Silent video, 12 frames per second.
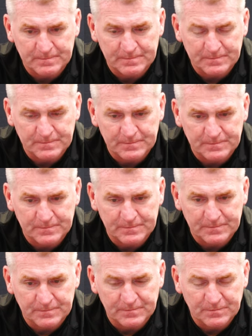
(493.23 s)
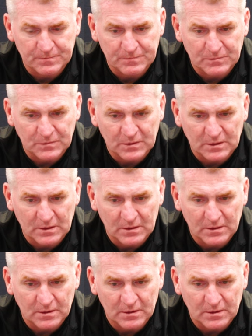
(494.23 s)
All right, and you guys have